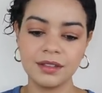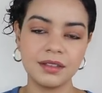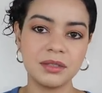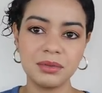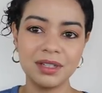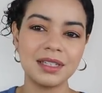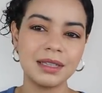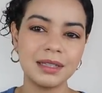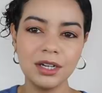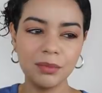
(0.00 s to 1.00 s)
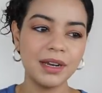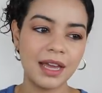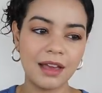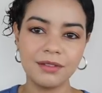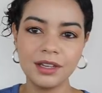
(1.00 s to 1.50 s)
This one is a little bit
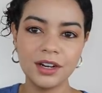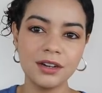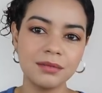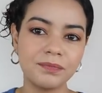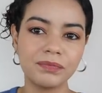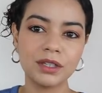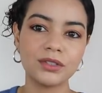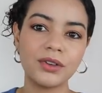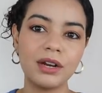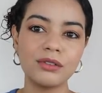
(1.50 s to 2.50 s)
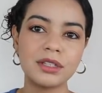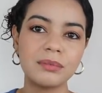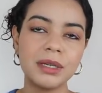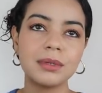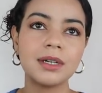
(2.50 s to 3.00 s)
heavier. So I know
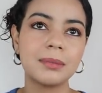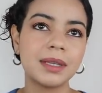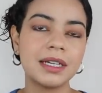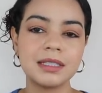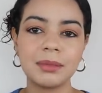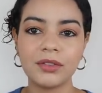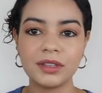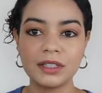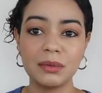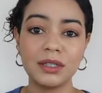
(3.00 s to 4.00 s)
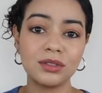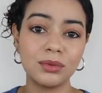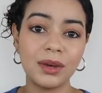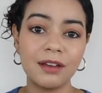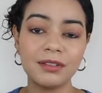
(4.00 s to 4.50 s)
some people complained about this being
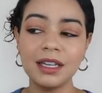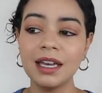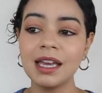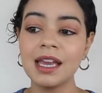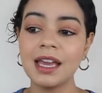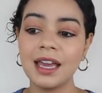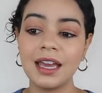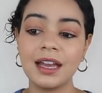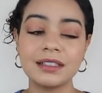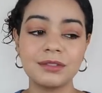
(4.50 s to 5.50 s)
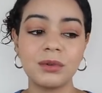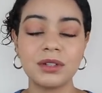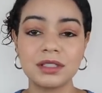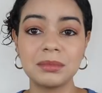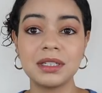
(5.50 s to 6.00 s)
too heavy. And if you
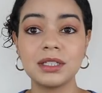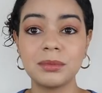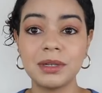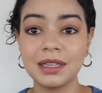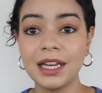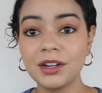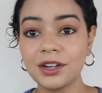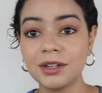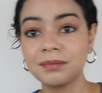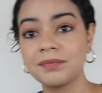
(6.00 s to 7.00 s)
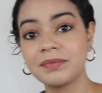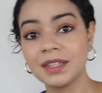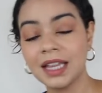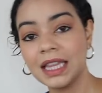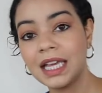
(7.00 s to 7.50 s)
want something a little bit lighter,
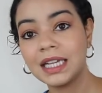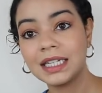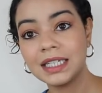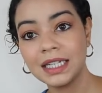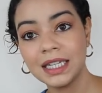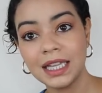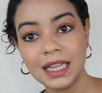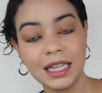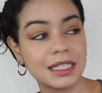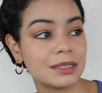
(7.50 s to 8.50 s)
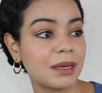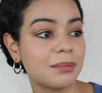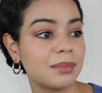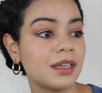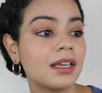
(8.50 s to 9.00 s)
then this
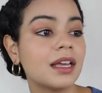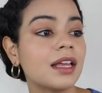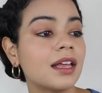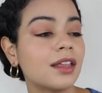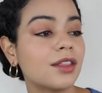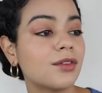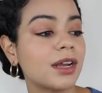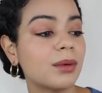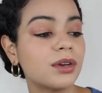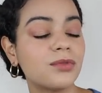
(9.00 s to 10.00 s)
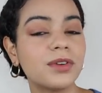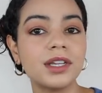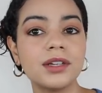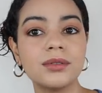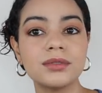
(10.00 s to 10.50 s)
might be the right one for
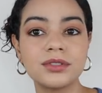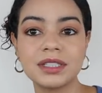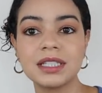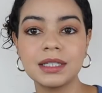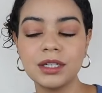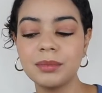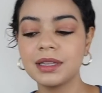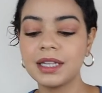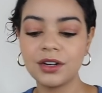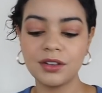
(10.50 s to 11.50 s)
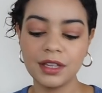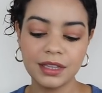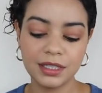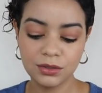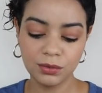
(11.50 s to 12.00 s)
you. So it's a little bit lighter than
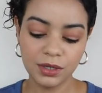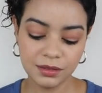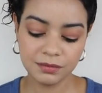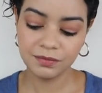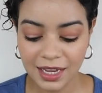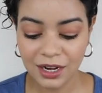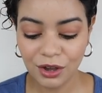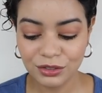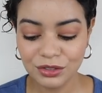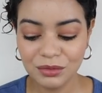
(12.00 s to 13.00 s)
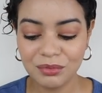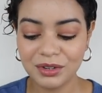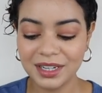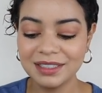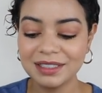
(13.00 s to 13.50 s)
this one. It also
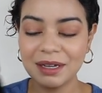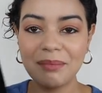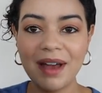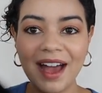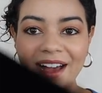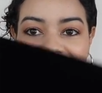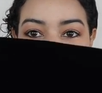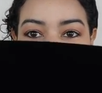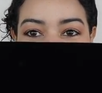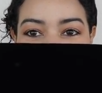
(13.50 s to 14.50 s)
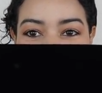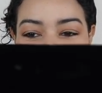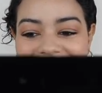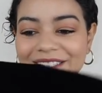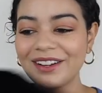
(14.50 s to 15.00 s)
brings a
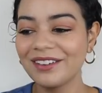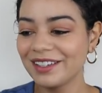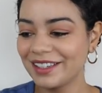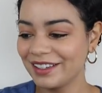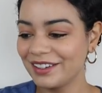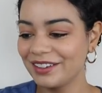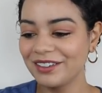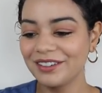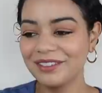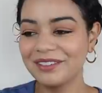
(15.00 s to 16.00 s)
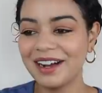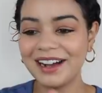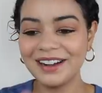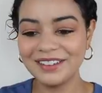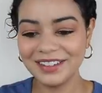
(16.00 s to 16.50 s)
pouch. So cute.
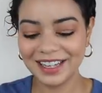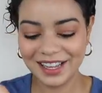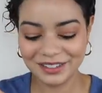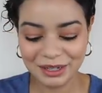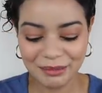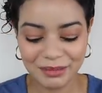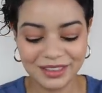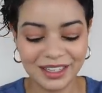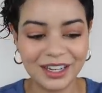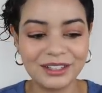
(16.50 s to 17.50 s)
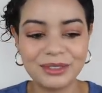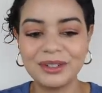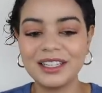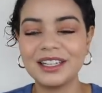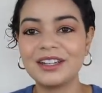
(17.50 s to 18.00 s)
Wow. Okay, so you can put the hair
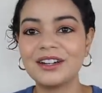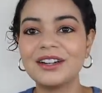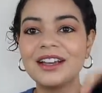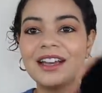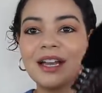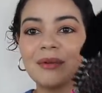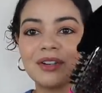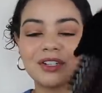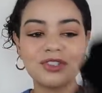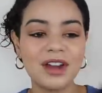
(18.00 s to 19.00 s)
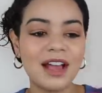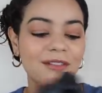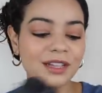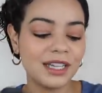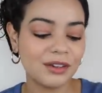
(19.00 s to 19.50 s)
twin here when you're
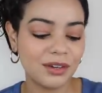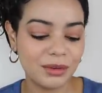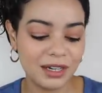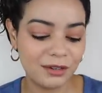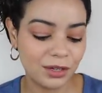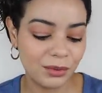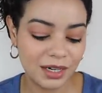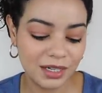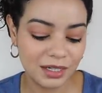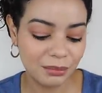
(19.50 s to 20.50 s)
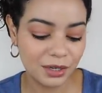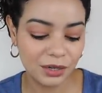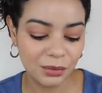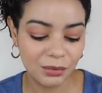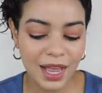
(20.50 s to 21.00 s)
traveling or whenever you want to put
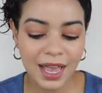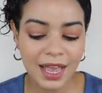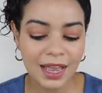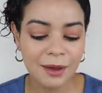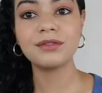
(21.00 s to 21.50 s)
it away.